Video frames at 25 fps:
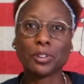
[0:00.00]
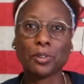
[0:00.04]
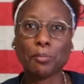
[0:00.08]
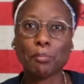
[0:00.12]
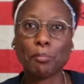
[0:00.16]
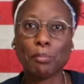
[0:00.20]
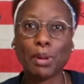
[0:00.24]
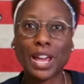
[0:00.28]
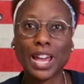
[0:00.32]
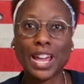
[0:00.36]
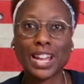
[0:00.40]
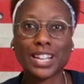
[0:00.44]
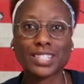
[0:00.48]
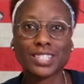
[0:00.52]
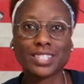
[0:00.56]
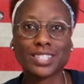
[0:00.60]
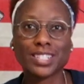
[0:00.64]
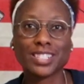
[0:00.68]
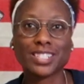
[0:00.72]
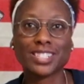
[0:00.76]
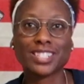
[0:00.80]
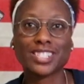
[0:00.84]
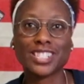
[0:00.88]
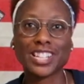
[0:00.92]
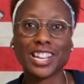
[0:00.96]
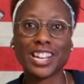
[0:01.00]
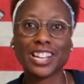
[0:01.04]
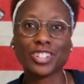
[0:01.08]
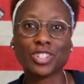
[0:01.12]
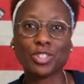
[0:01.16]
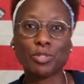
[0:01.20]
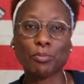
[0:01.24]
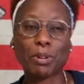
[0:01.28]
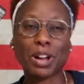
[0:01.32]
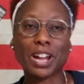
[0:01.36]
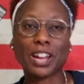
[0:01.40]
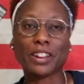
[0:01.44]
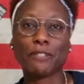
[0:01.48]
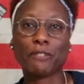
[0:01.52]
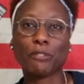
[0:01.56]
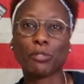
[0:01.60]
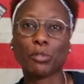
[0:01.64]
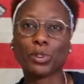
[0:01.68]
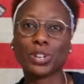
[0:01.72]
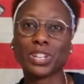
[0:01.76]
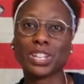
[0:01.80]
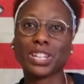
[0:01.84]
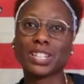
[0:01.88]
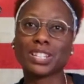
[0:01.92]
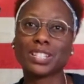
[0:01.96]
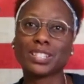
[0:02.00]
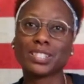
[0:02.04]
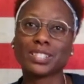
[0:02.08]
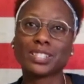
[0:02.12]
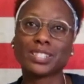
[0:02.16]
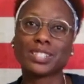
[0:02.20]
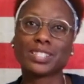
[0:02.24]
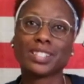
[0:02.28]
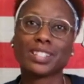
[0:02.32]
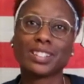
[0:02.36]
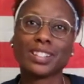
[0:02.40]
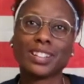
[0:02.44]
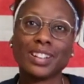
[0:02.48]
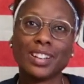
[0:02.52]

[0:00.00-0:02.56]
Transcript: back to the channel, my friends.